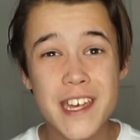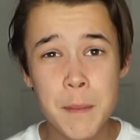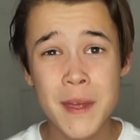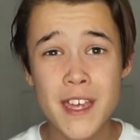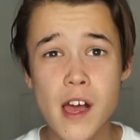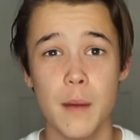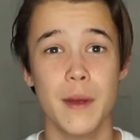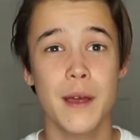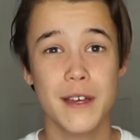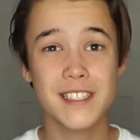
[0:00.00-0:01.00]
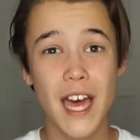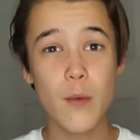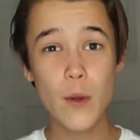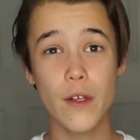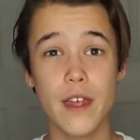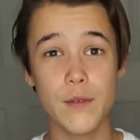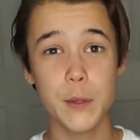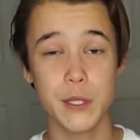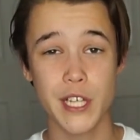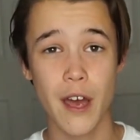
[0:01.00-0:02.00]
hit me up because I will give
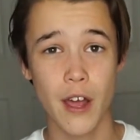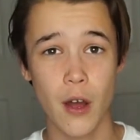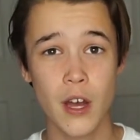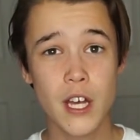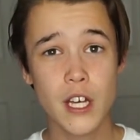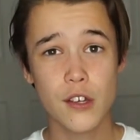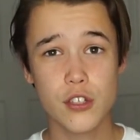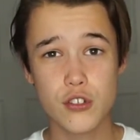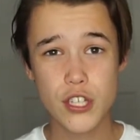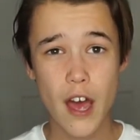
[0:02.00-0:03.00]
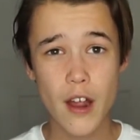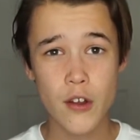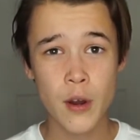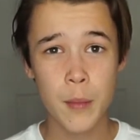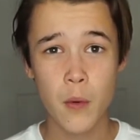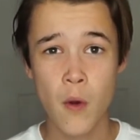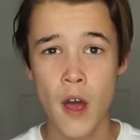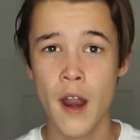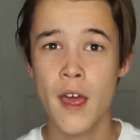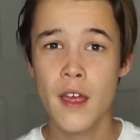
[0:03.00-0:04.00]
you a shout out. So shout out number
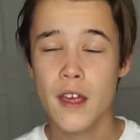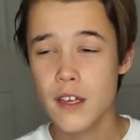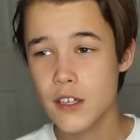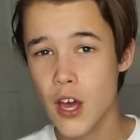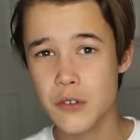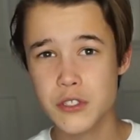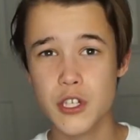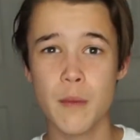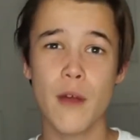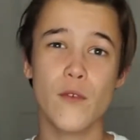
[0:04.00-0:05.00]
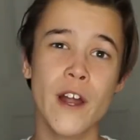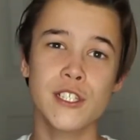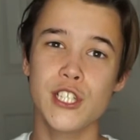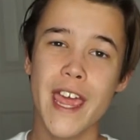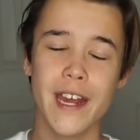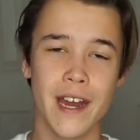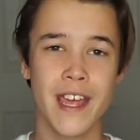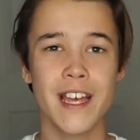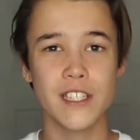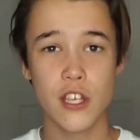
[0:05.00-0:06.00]
one goes to my friend Jayden.
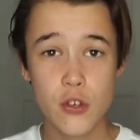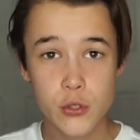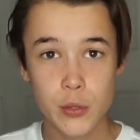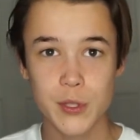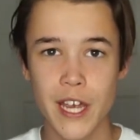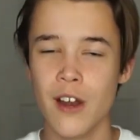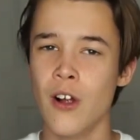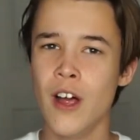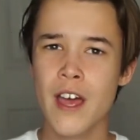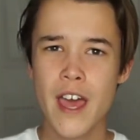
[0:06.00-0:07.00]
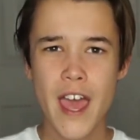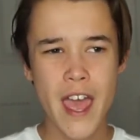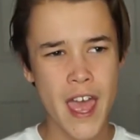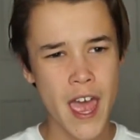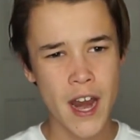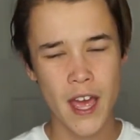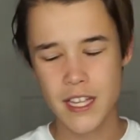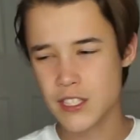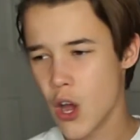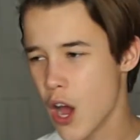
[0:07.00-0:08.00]
He has a YouTube channel and
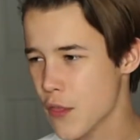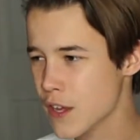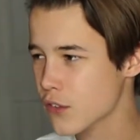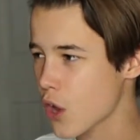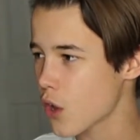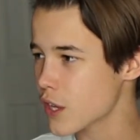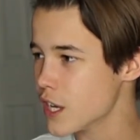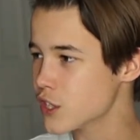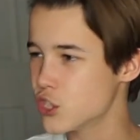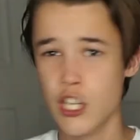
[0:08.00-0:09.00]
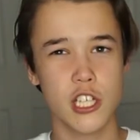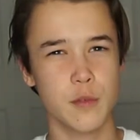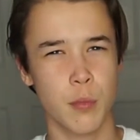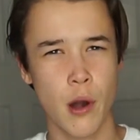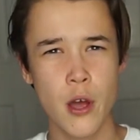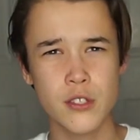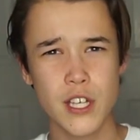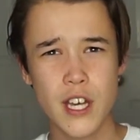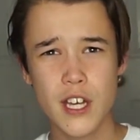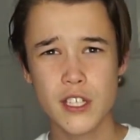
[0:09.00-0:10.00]
it's called, I think it's called It's Just Bros.
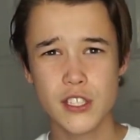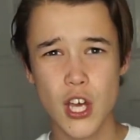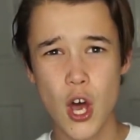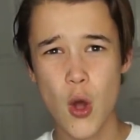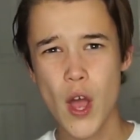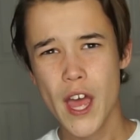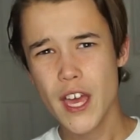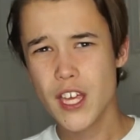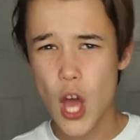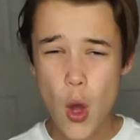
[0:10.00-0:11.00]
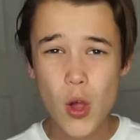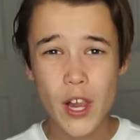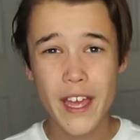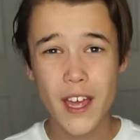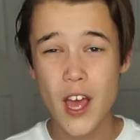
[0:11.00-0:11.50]
So go click,